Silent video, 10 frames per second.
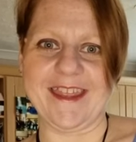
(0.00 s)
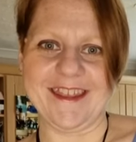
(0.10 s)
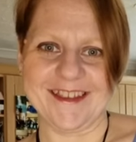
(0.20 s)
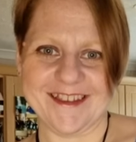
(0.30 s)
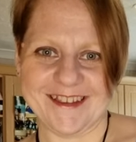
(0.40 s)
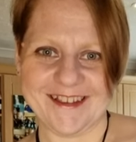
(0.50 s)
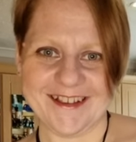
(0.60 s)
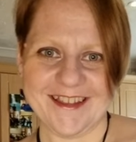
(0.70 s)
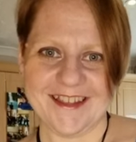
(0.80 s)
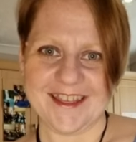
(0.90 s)
okay.
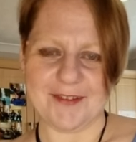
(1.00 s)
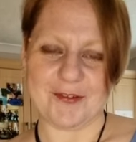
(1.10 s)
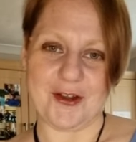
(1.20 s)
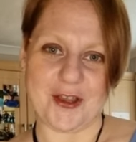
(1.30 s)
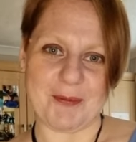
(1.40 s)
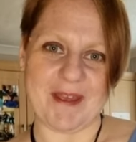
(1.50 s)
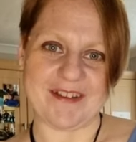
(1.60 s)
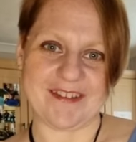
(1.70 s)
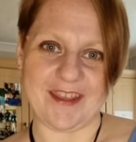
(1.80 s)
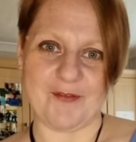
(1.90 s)
if not, I'll go
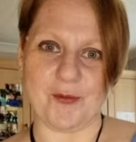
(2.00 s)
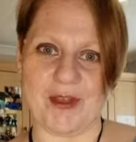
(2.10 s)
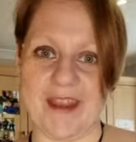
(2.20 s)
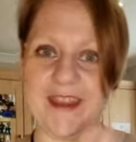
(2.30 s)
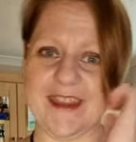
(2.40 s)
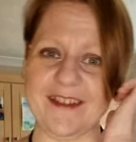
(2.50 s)
back to the other way.